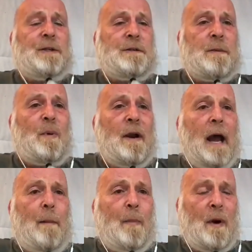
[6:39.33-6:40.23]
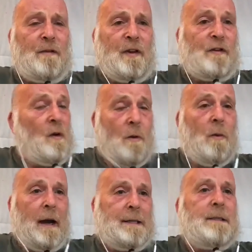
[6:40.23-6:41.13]
use the pre-app process,
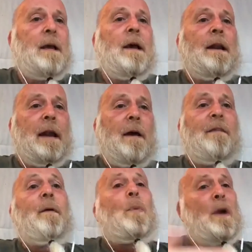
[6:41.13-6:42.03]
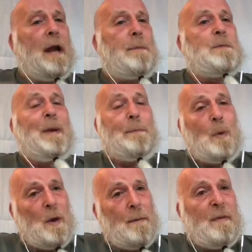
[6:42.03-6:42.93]
always. Now, if a pre-app's been
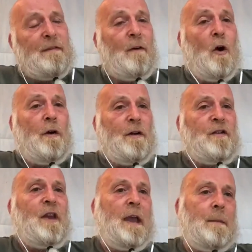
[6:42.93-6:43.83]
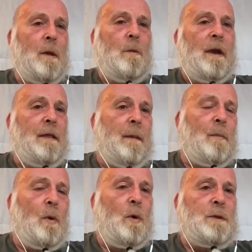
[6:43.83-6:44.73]
put in before on a scheme that we're then
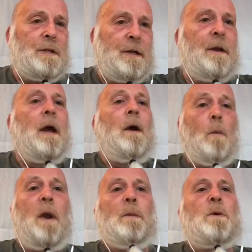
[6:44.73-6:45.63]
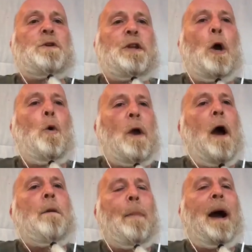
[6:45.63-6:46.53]
brought to, we will still
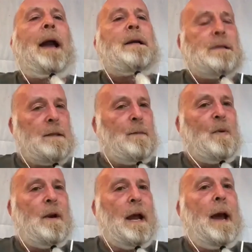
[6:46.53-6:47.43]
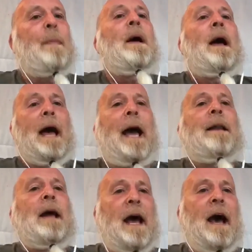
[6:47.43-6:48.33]
go back to the pre-app
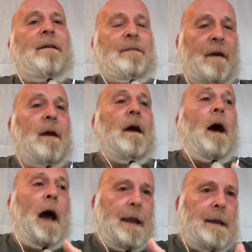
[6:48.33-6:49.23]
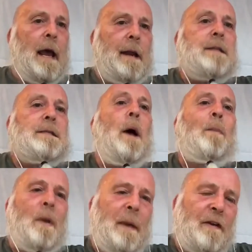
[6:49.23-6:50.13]
and have a
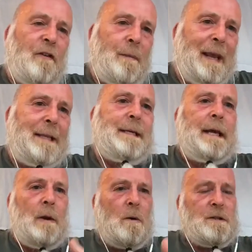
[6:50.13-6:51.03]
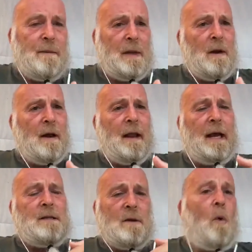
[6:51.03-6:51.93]
supplementary meeting or something like
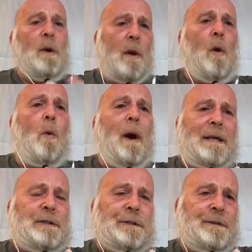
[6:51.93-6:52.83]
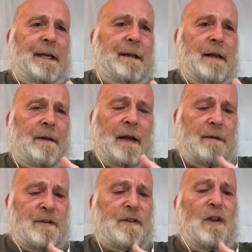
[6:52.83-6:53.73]
that. So we'll always use it.
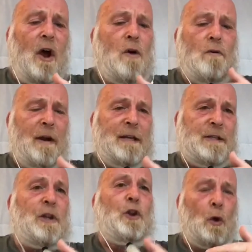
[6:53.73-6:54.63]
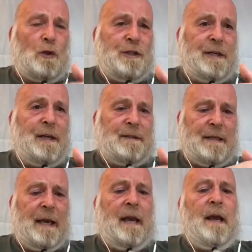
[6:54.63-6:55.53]
There is no reason not to use
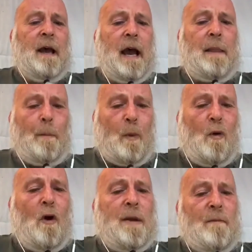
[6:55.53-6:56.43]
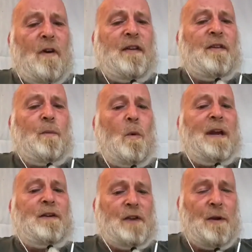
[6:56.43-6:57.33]
it. And the prime reason
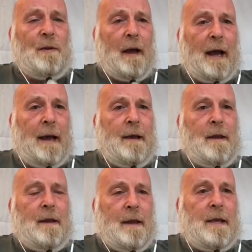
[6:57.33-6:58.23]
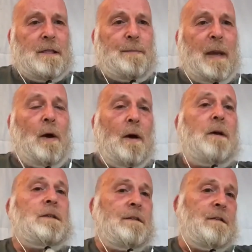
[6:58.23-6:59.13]
we do that is
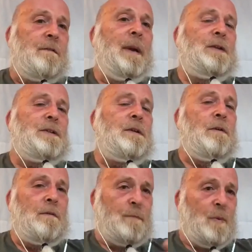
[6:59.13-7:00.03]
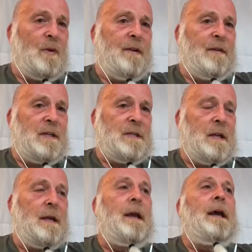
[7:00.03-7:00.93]
because, as I've mentioned
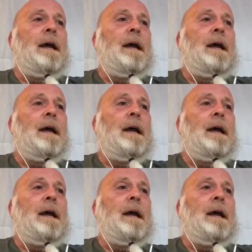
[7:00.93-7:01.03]
previously,